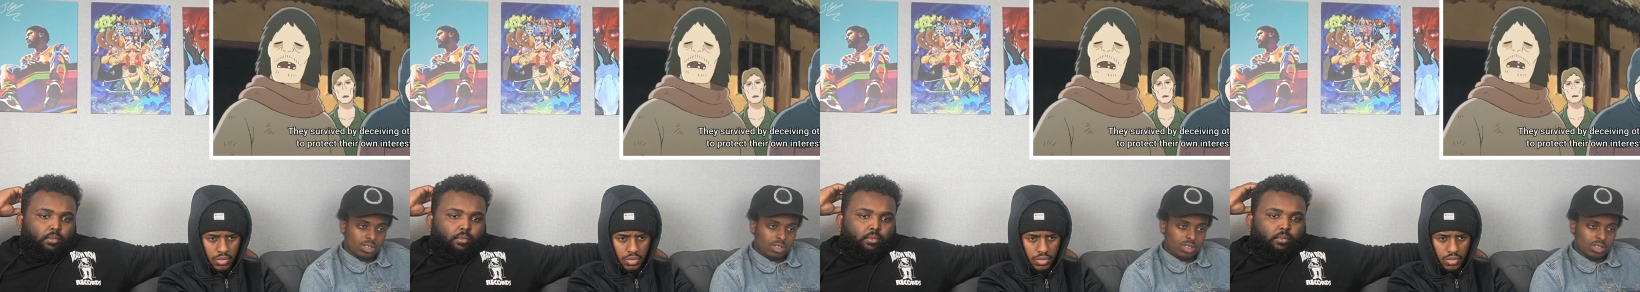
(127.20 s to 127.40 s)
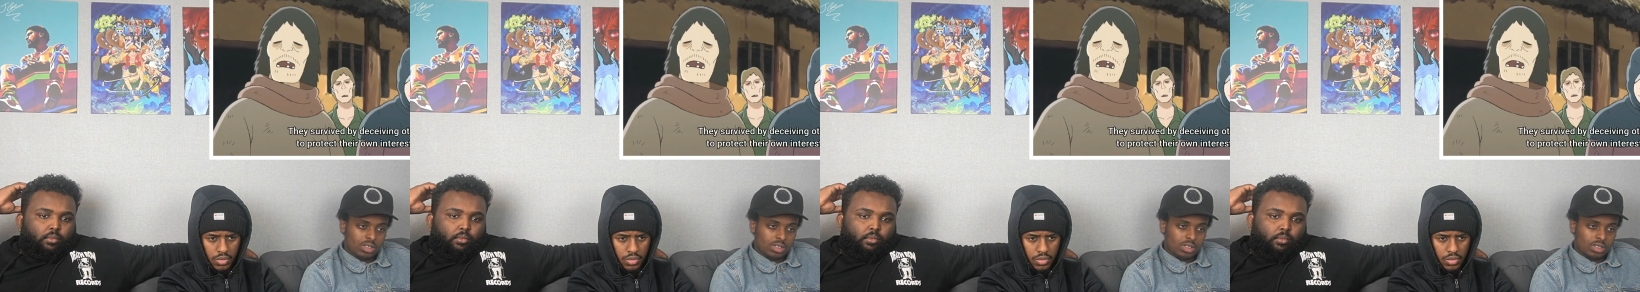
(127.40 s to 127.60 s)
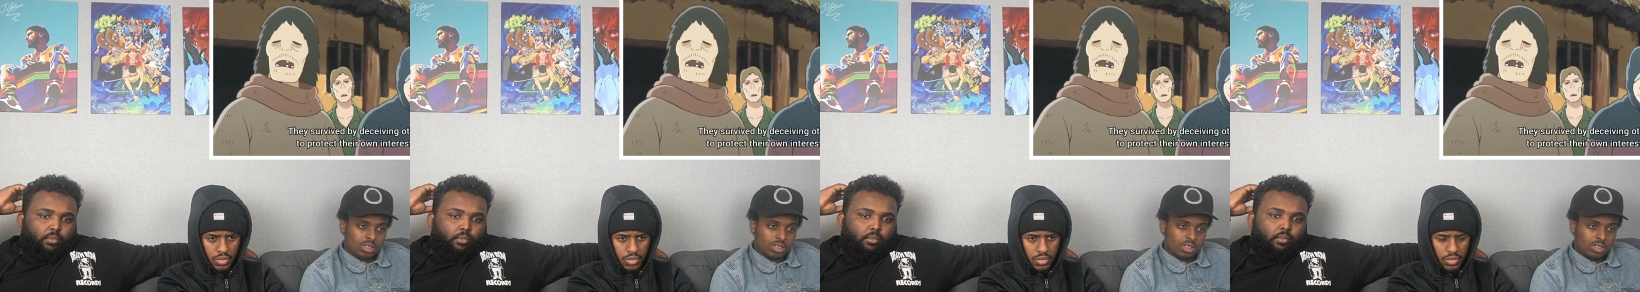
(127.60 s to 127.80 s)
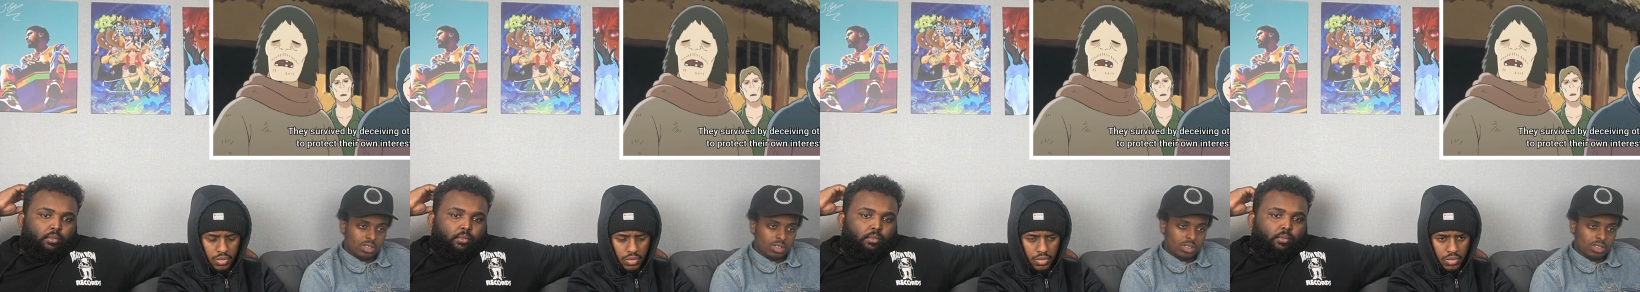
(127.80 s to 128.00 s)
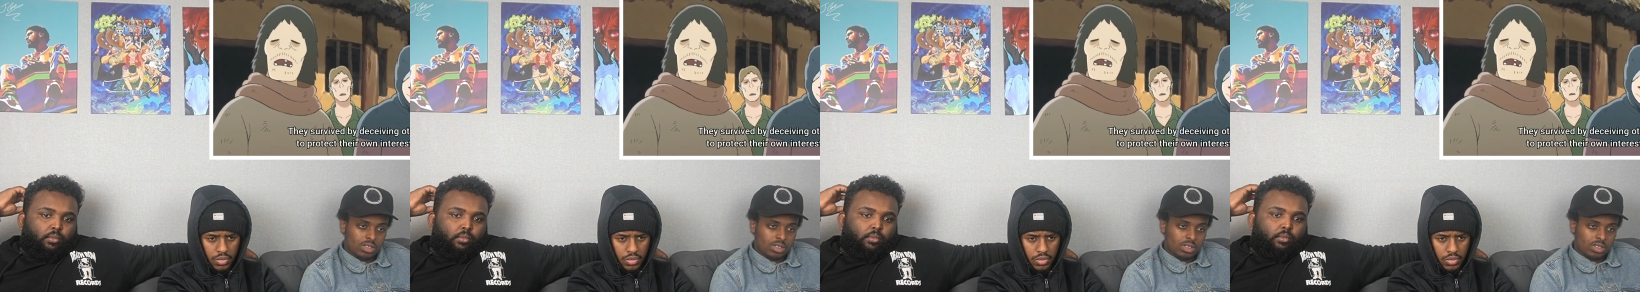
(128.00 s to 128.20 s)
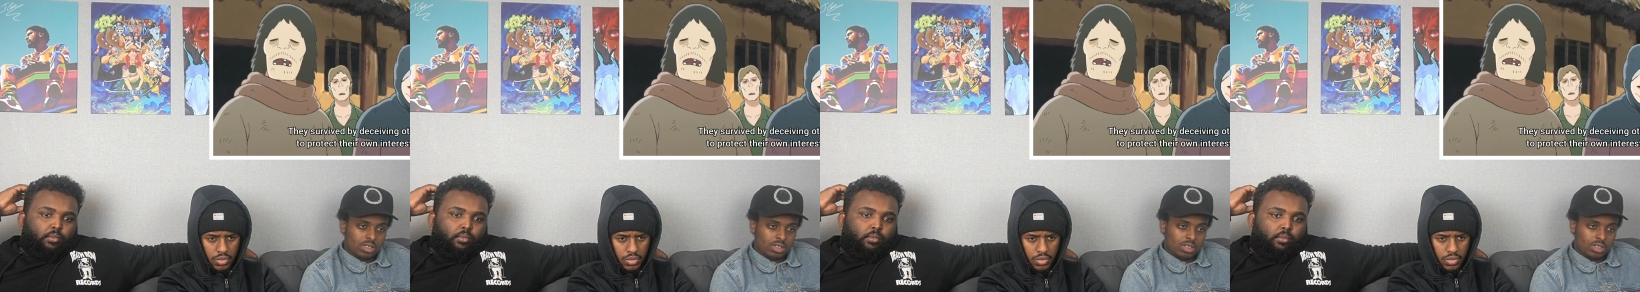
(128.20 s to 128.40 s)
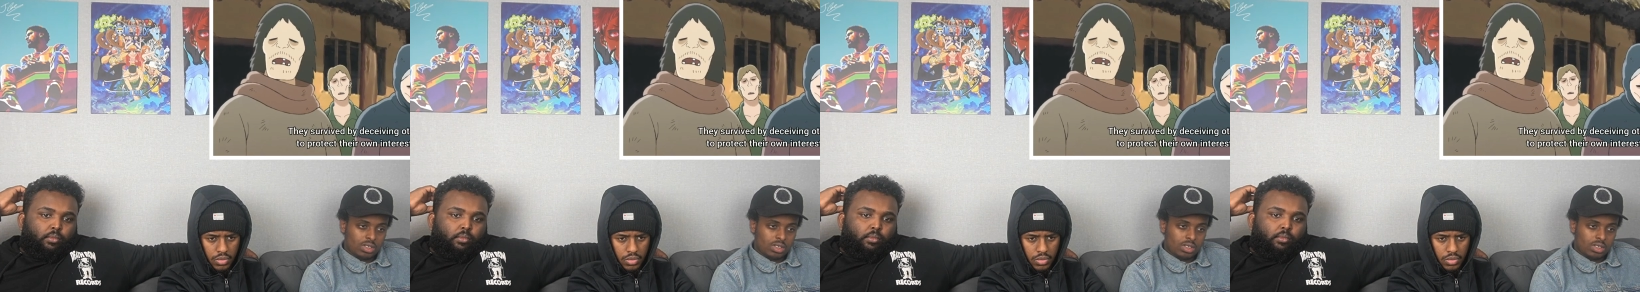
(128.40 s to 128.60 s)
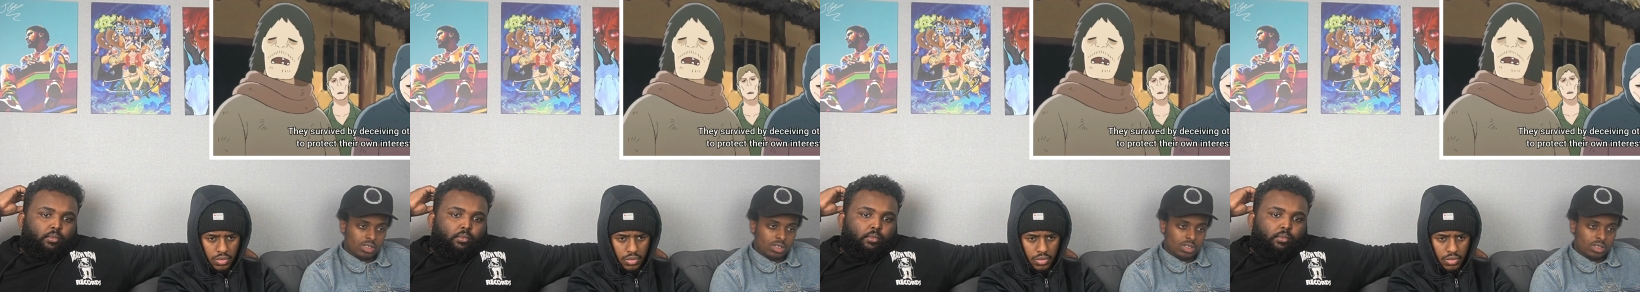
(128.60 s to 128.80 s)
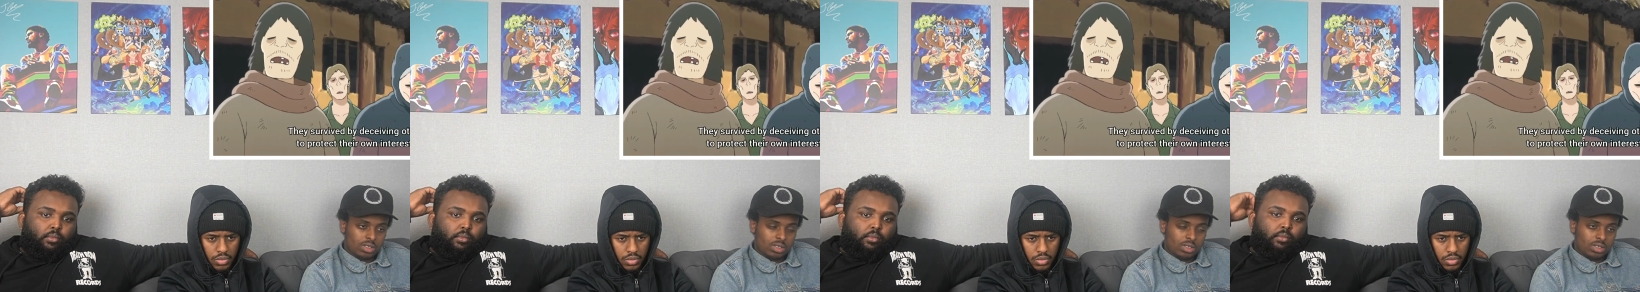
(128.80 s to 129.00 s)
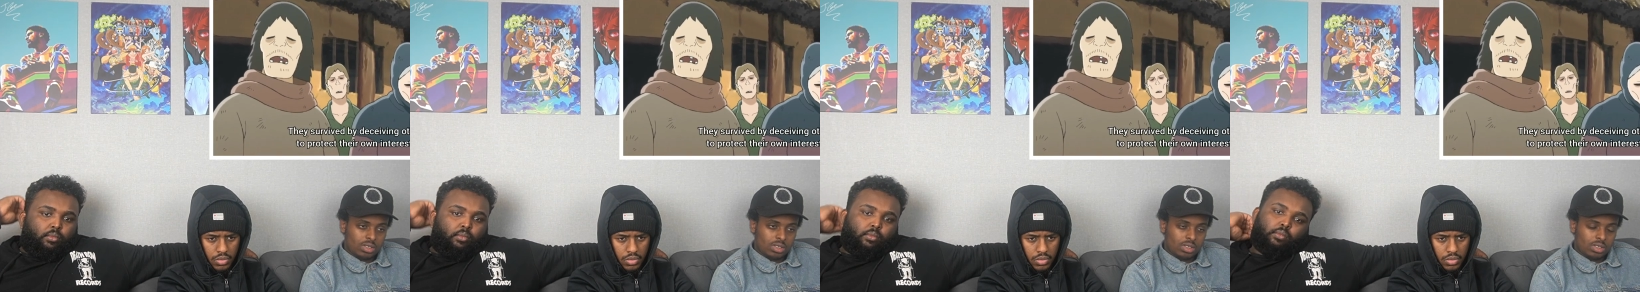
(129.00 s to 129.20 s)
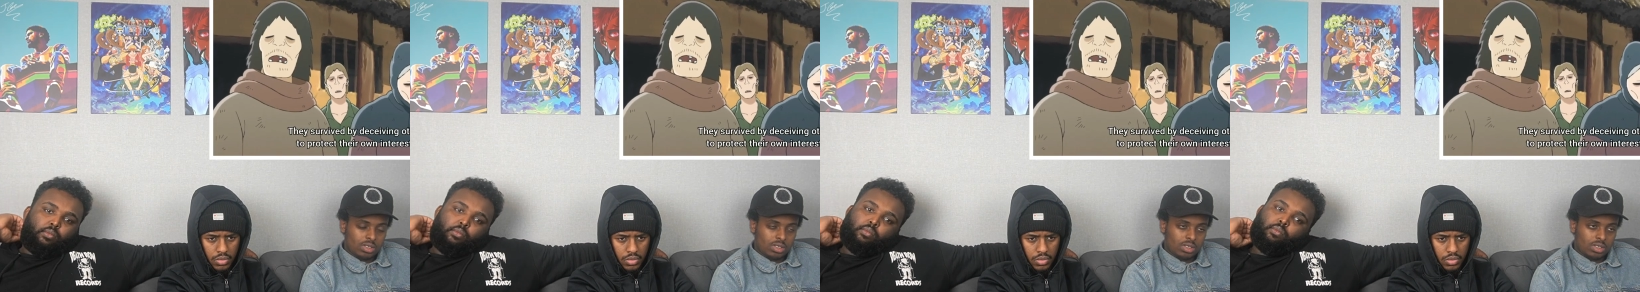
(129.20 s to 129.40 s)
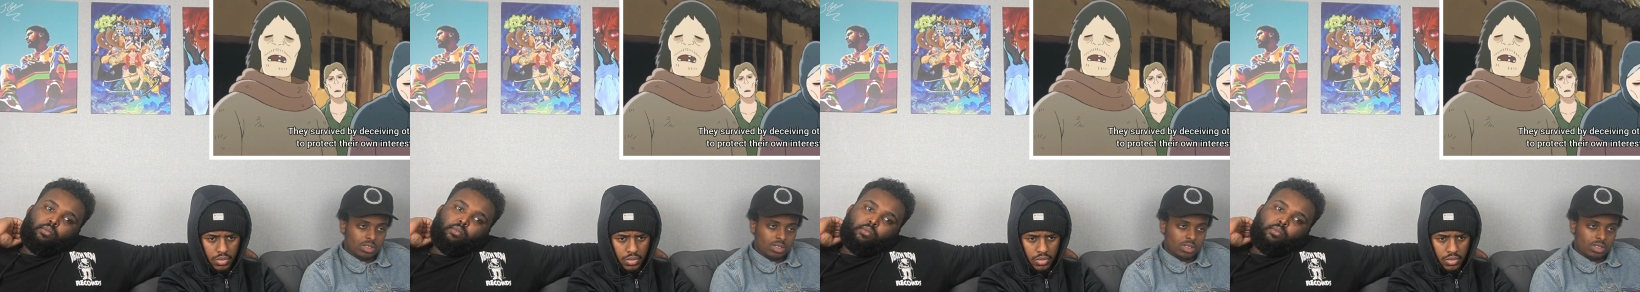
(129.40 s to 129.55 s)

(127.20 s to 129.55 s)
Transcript: Nothing is said.